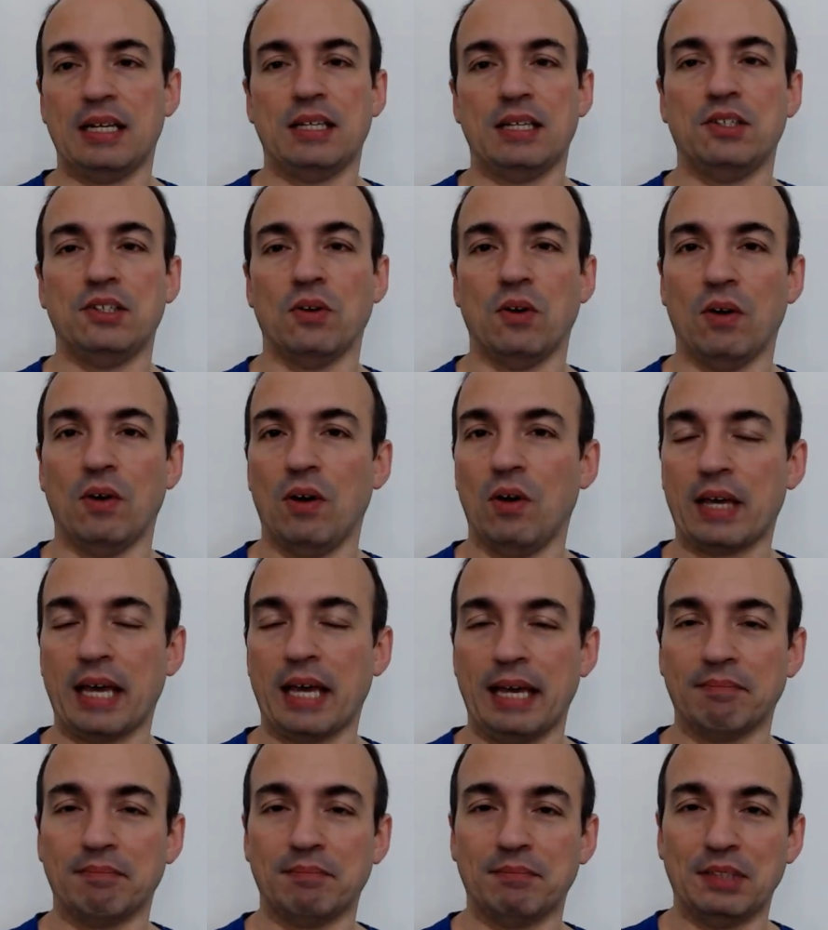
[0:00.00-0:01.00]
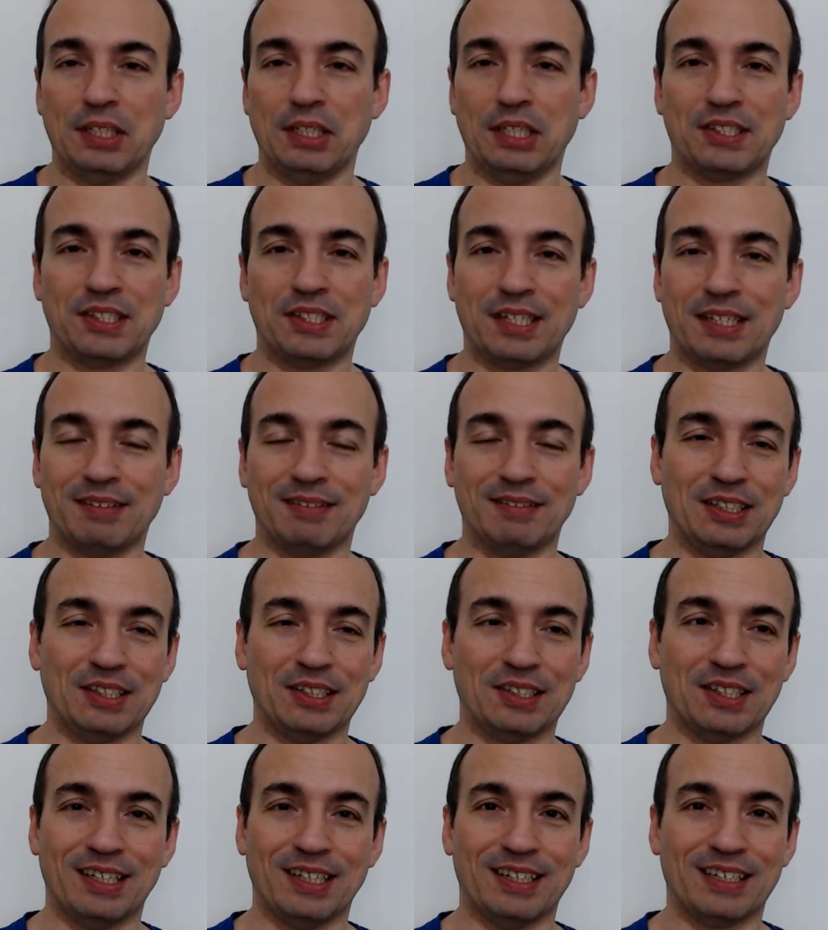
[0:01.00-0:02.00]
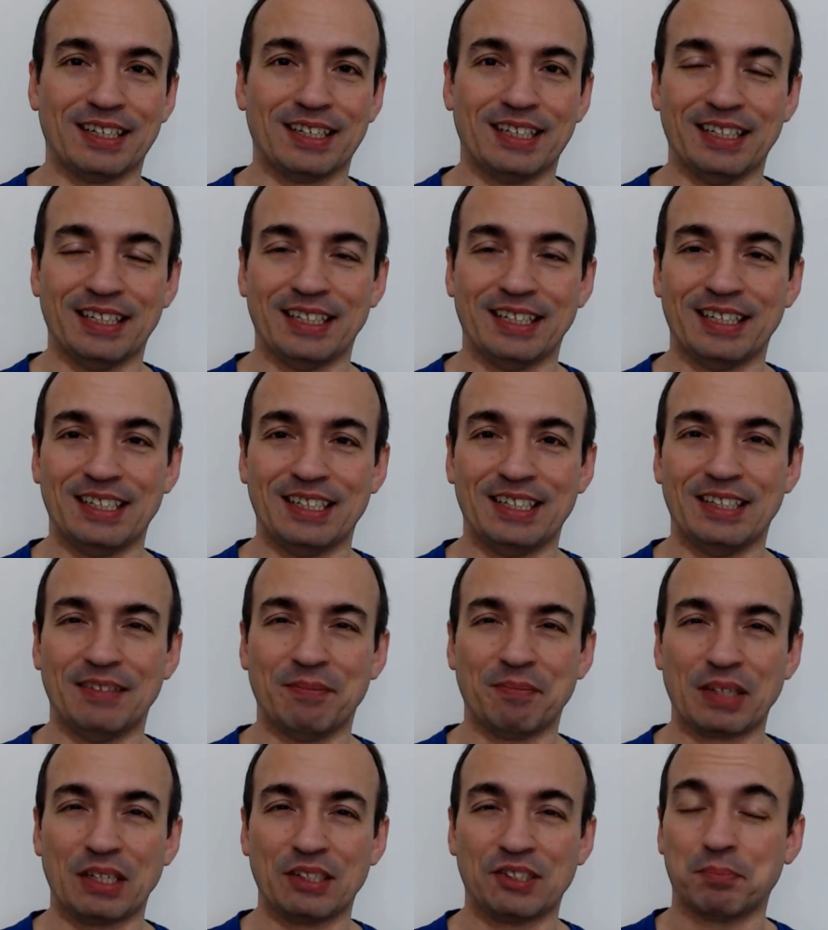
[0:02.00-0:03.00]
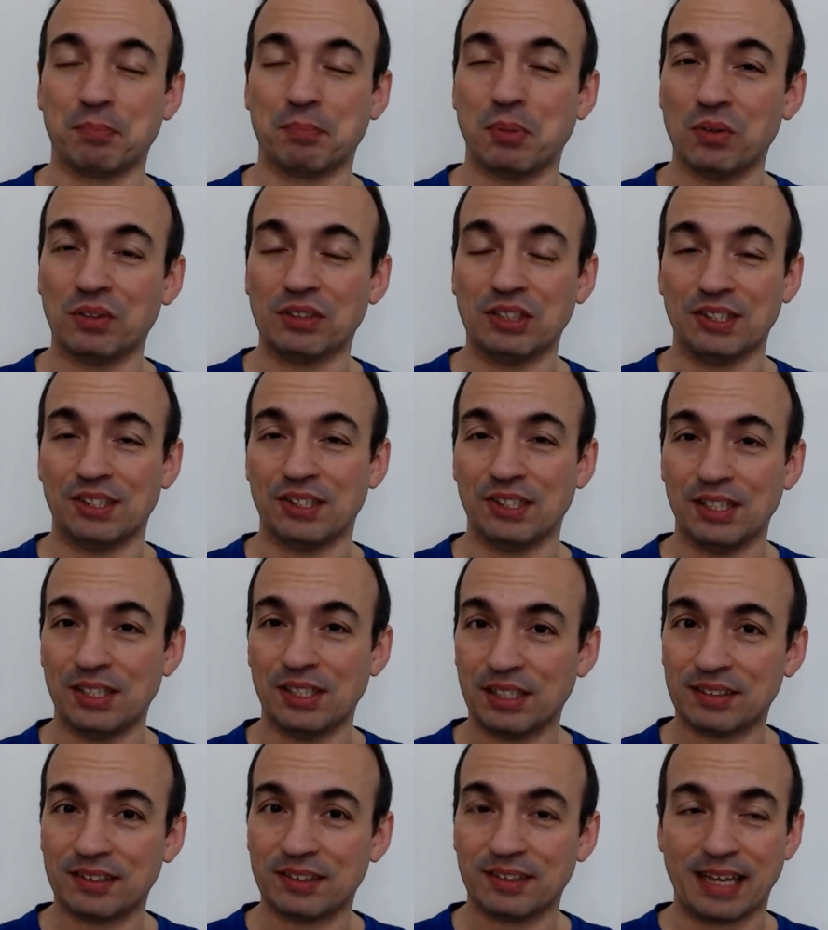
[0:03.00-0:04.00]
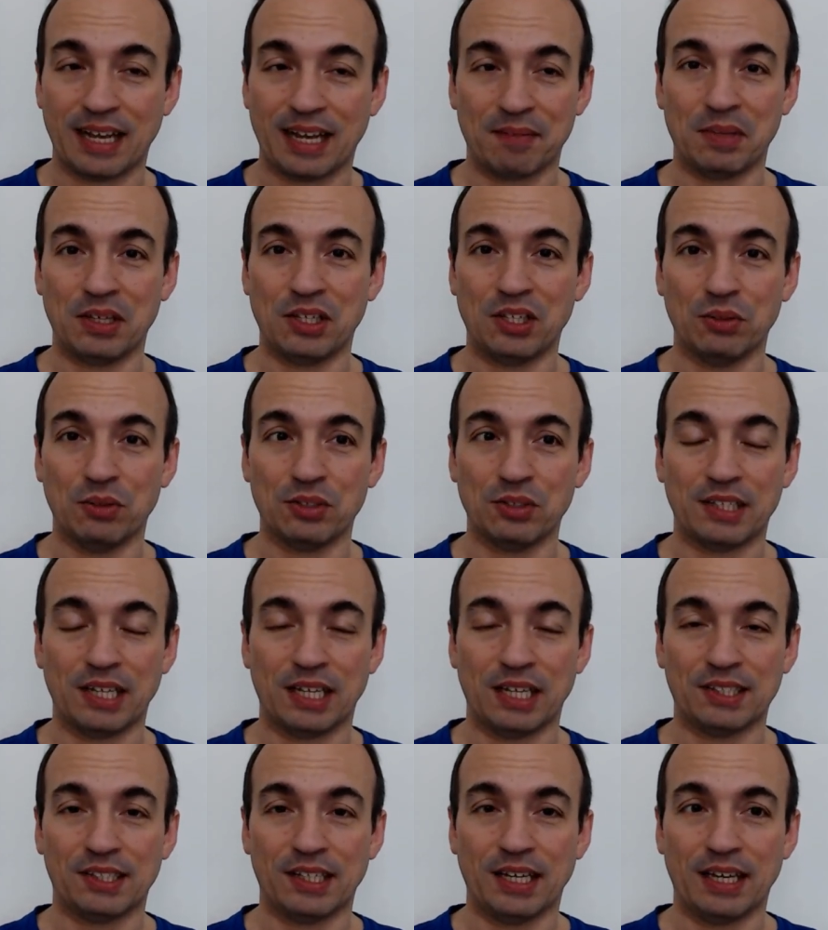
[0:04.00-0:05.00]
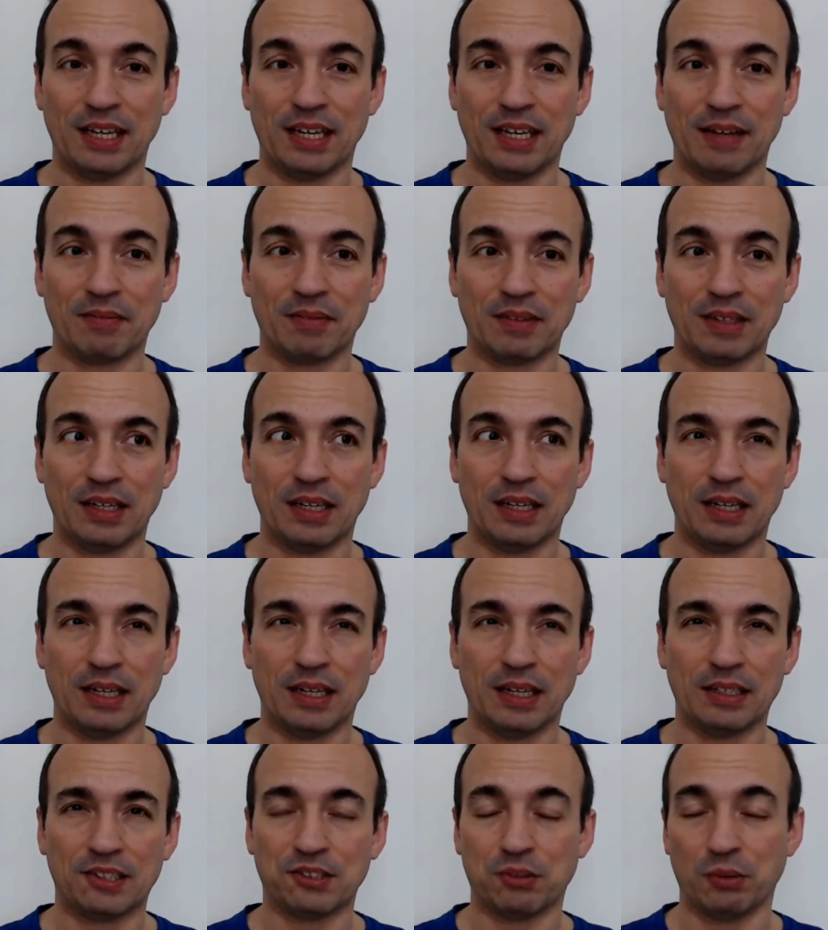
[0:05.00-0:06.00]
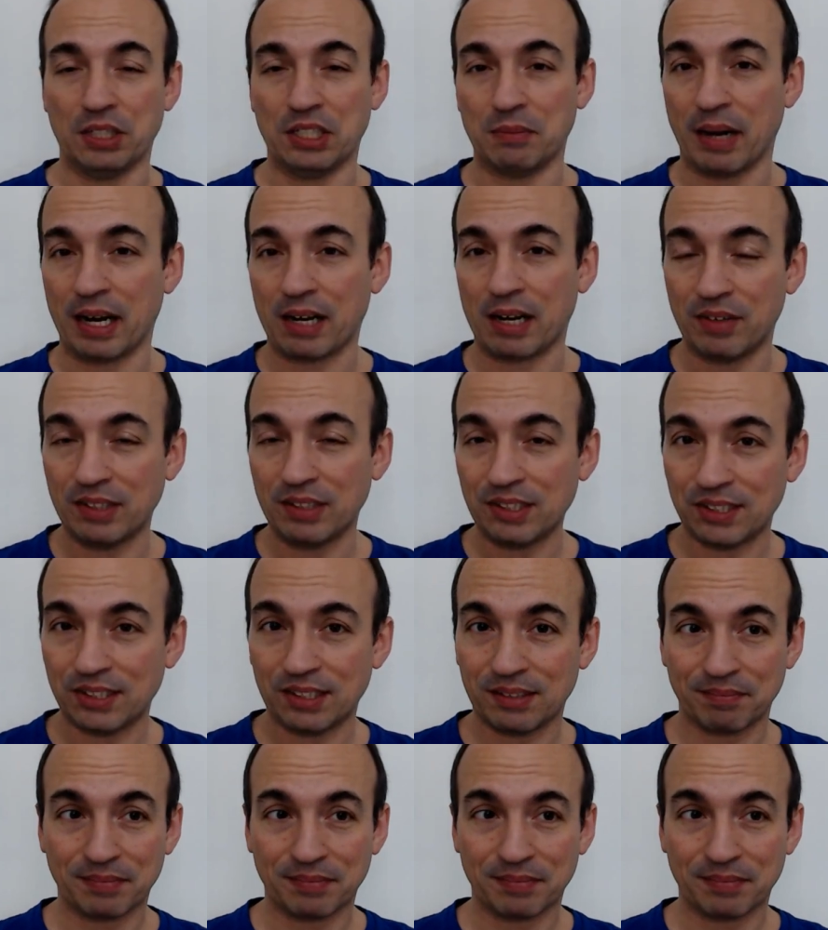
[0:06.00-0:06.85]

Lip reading: So okay, this really spoon dessert can be used as a sweet breakfast,